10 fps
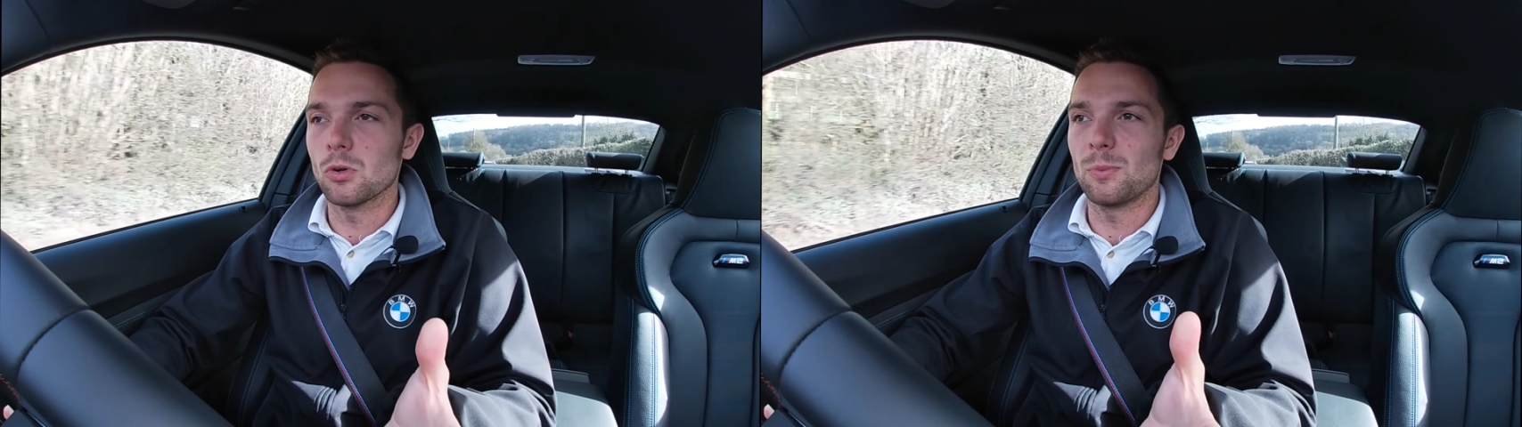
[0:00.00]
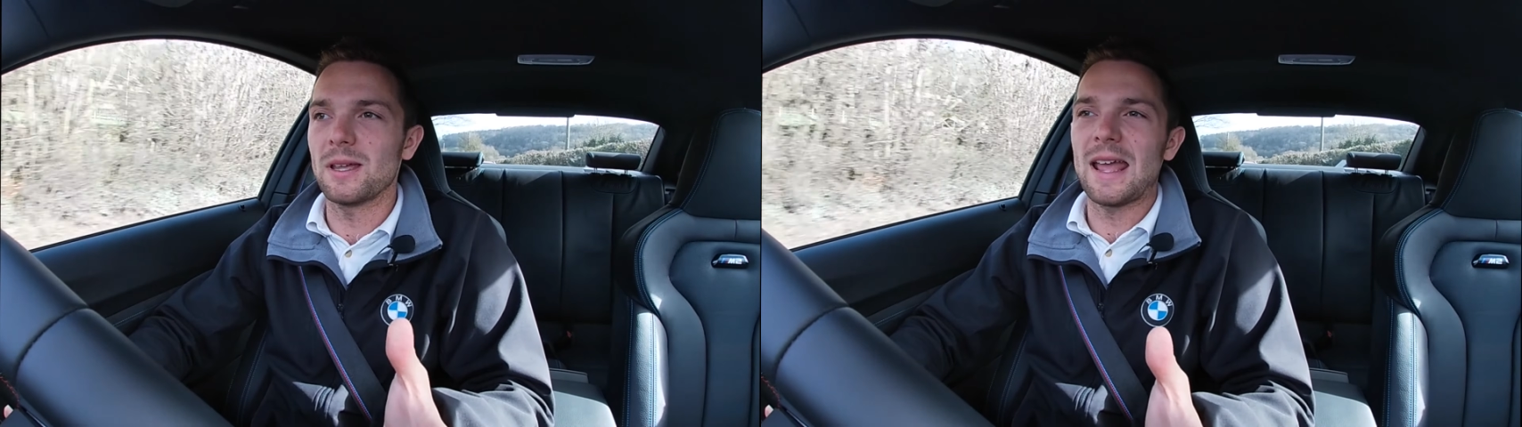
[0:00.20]

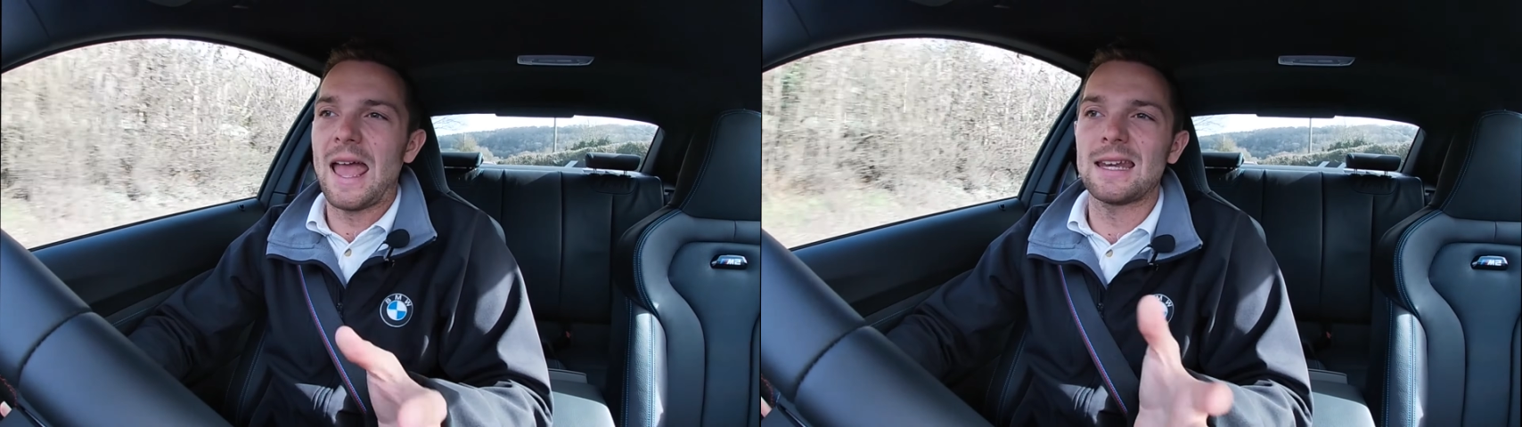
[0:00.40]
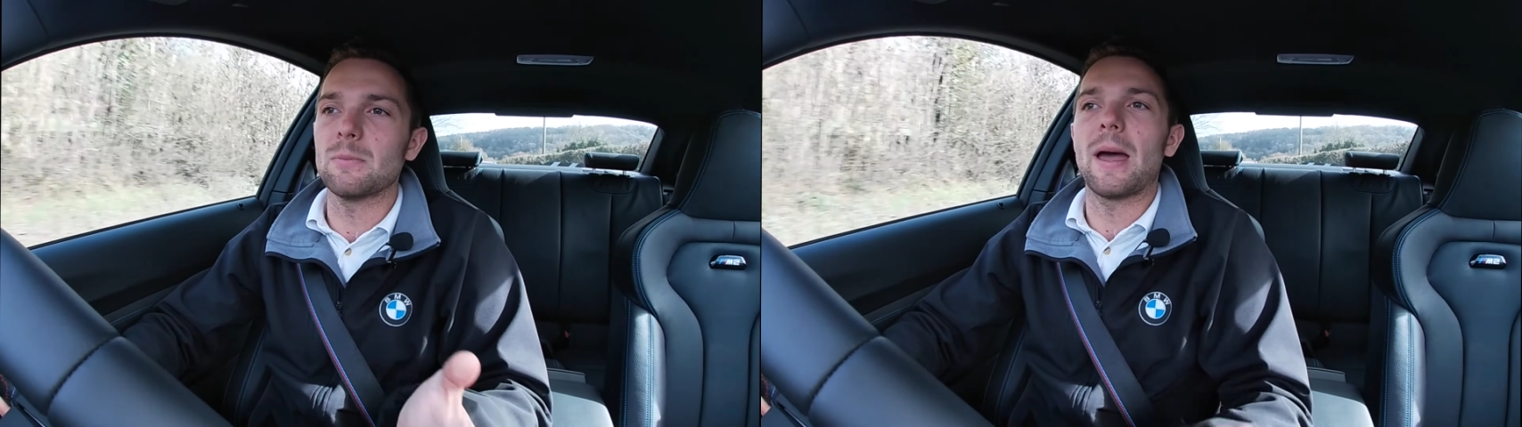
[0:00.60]
would be
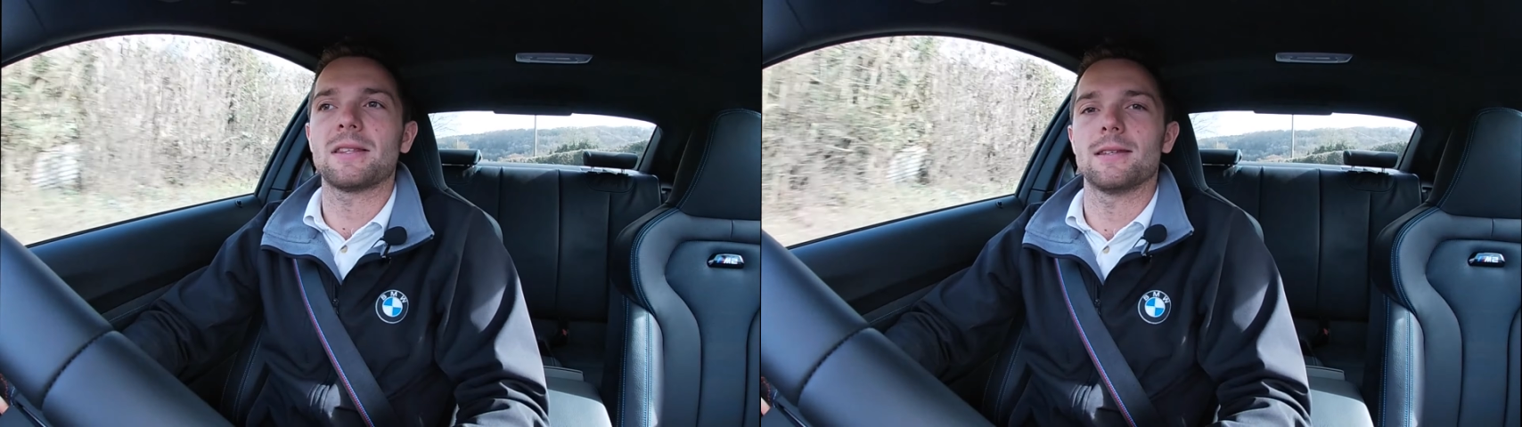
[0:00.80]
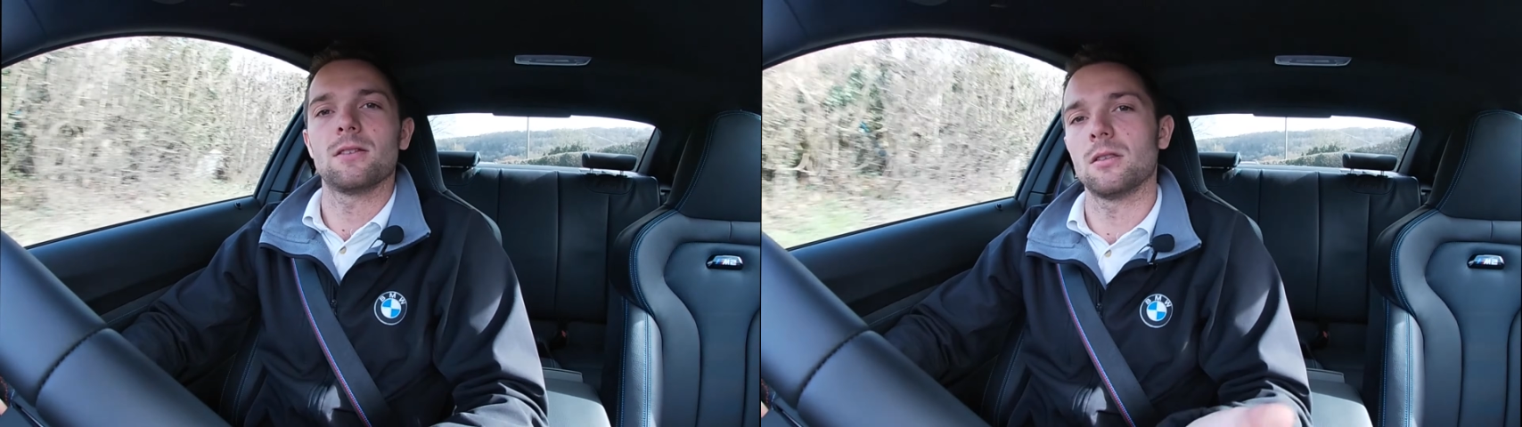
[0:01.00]
any
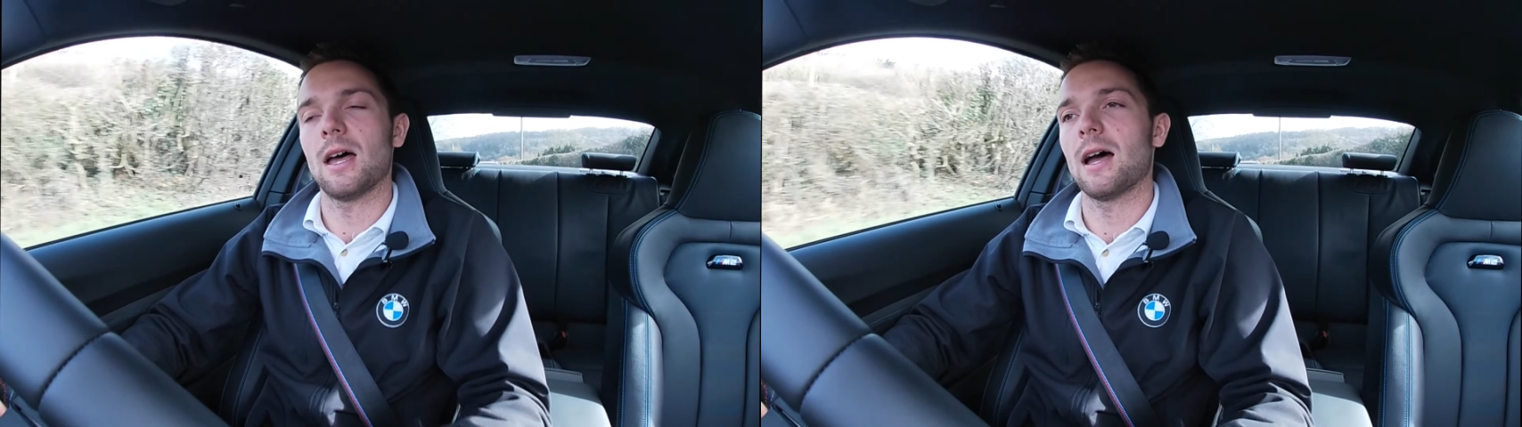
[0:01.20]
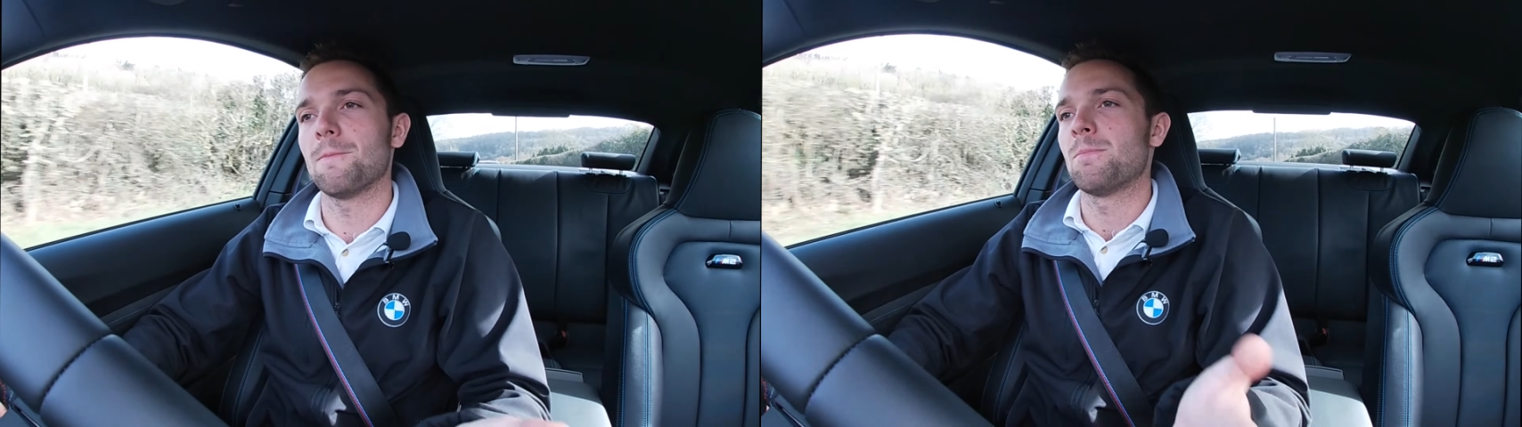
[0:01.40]
better
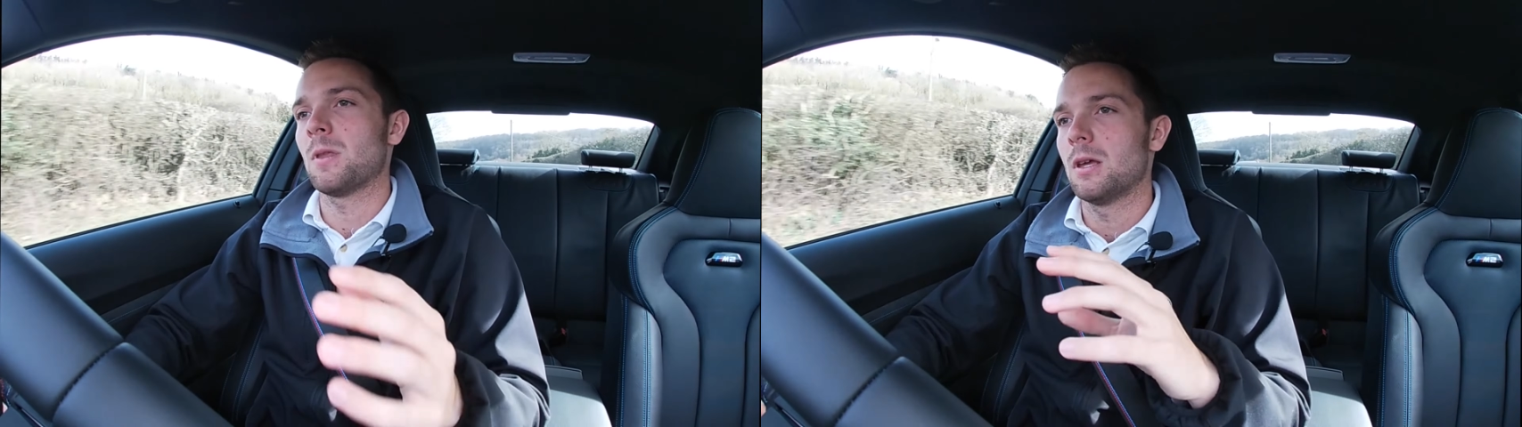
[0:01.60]
than that.